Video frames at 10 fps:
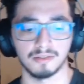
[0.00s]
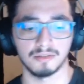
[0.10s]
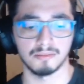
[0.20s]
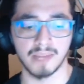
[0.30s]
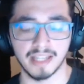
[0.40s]

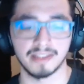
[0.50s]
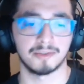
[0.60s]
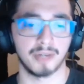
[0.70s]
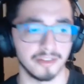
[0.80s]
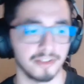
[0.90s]
made the
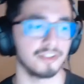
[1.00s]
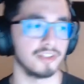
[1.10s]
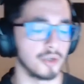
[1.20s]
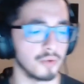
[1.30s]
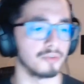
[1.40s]
transition
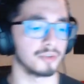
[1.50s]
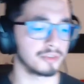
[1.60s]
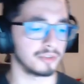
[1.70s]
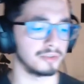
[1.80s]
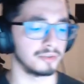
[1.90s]
over
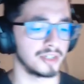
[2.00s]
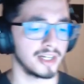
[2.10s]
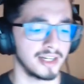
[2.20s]
to